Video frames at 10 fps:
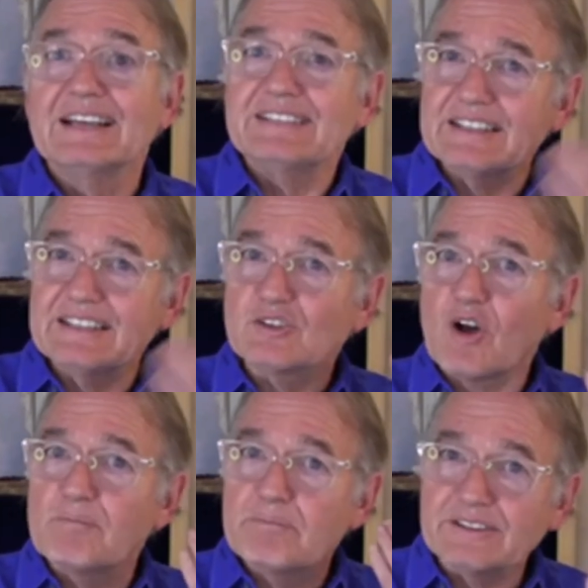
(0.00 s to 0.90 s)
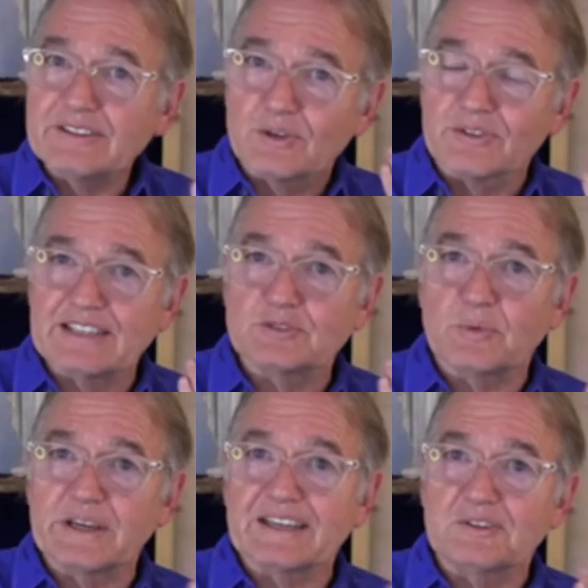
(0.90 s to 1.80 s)
See, these are all mental things
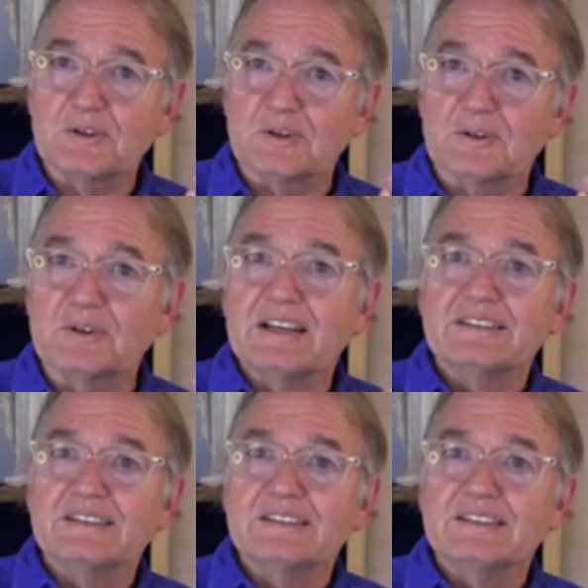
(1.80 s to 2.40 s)
we can do